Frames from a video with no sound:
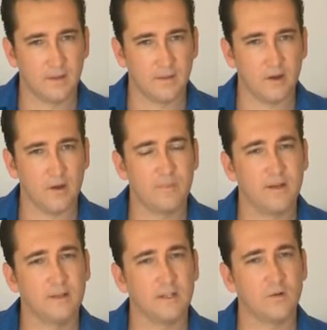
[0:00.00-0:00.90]
They are
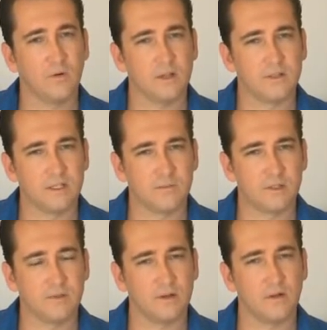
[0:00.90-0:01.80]
appealing qualities
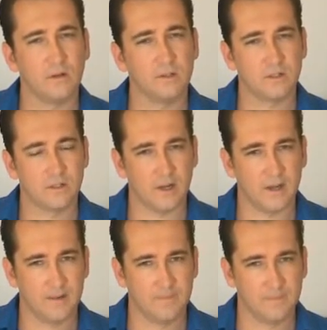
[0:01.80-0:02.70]
which we all
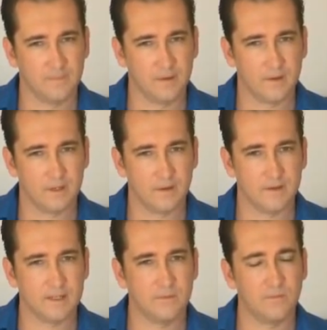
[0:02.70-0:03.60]
desire, no
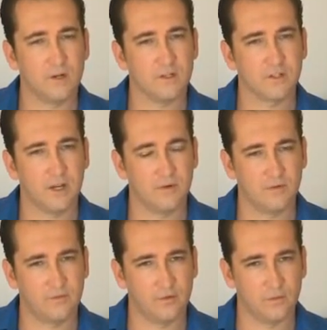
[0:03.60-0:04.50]
matter in what shape or
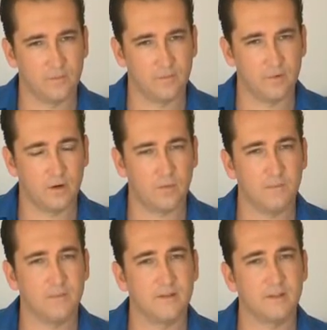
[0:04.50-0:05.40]
form, or
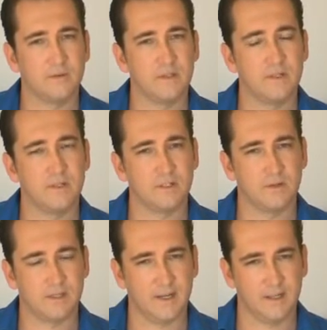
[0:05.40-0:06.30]
what methods we use to
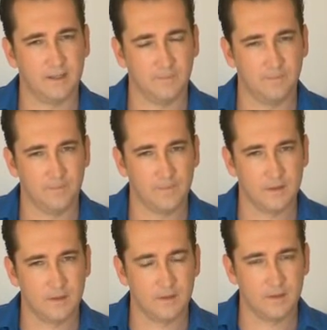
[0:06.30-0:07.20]
attain them.
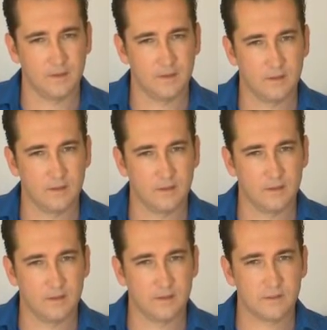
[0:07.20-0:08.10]

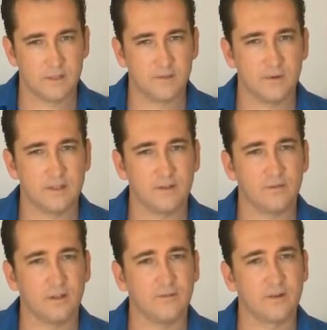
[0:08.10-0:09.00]
Since relative
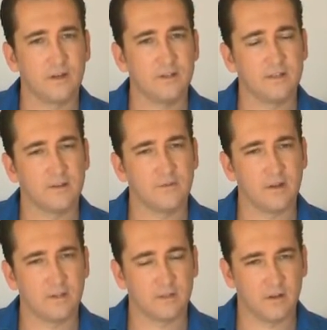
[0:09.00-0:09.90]
life constantly
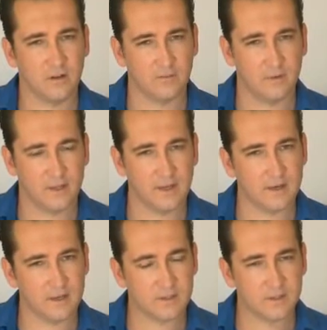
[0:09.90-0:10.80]
throws a curveball at
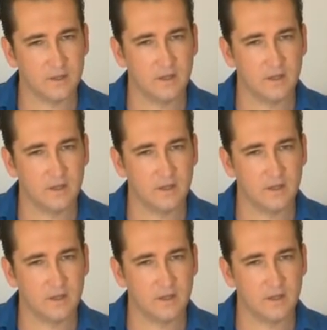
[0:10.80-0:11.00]
us,